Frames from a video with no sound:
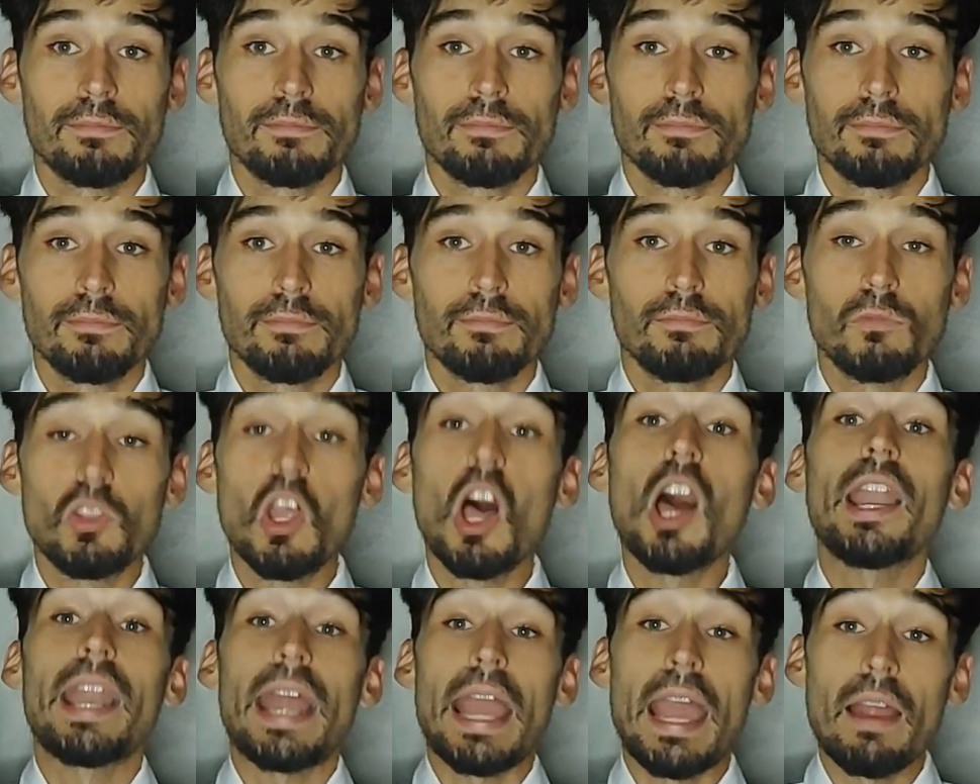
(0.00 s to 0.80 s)
Not
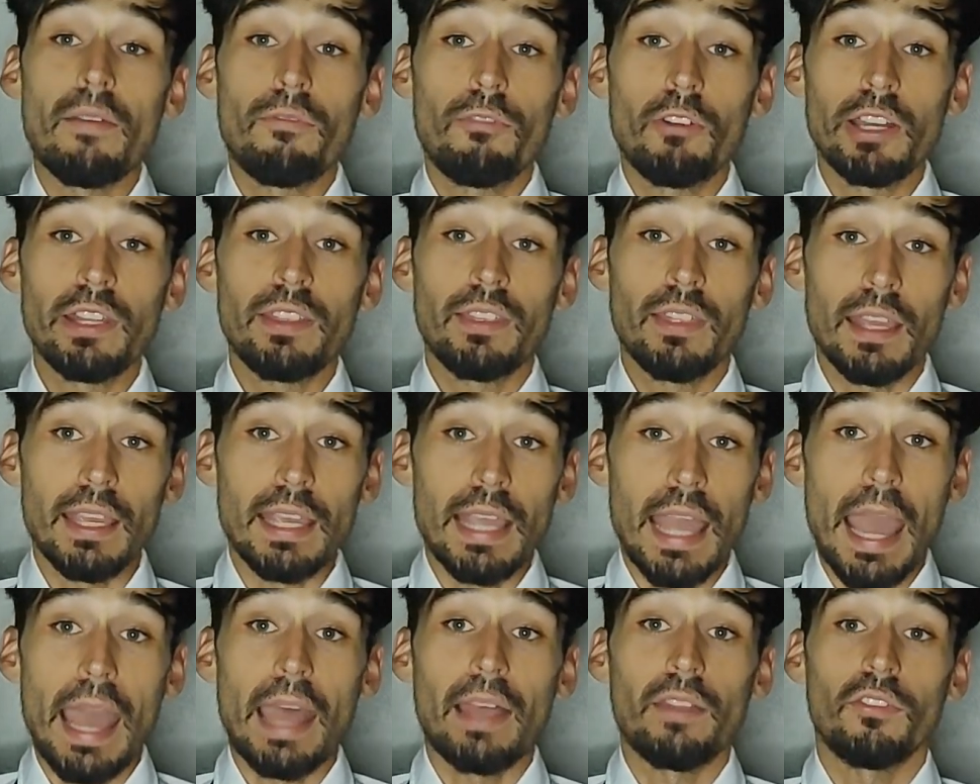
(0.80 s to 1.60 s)
everything
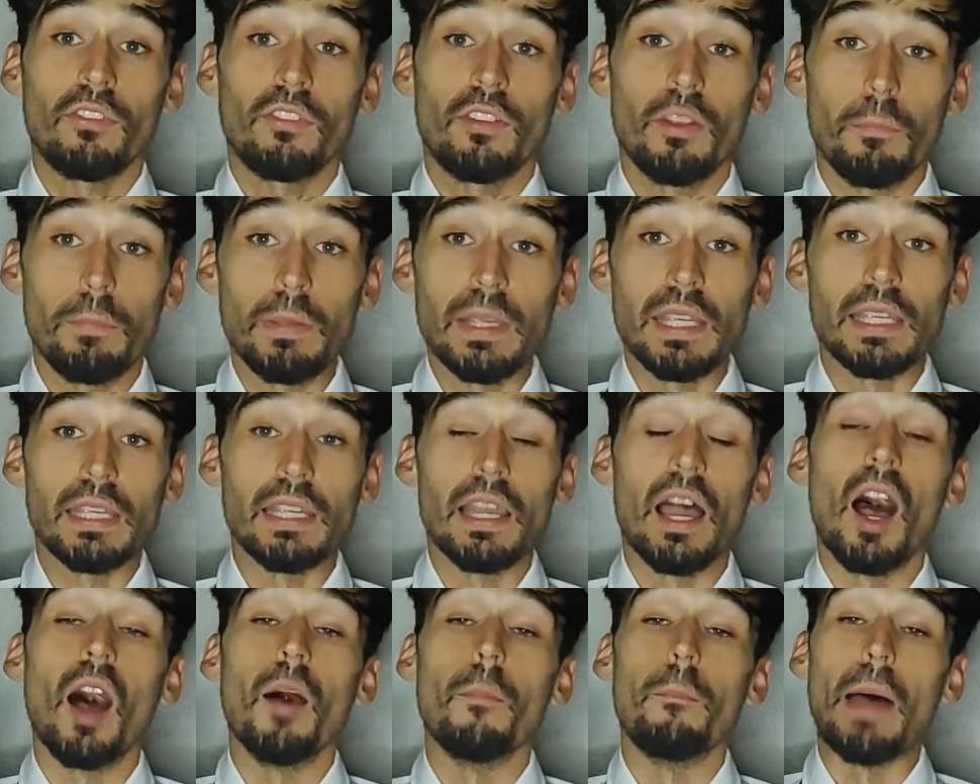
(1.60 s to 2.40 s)
has to be
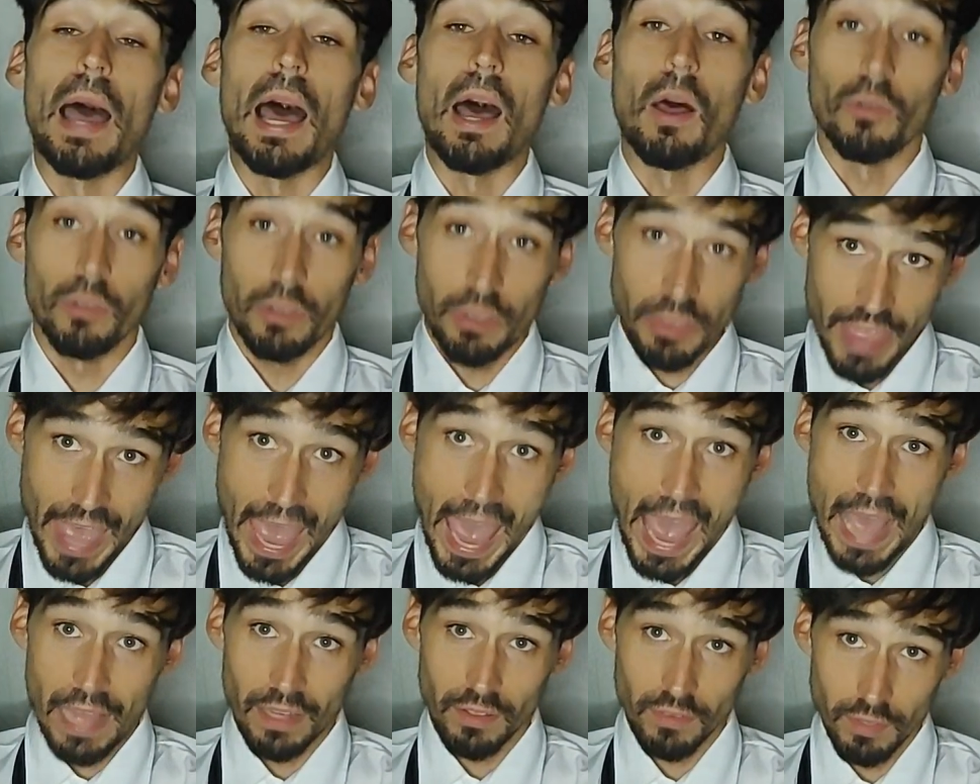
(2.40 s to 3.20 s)
about that.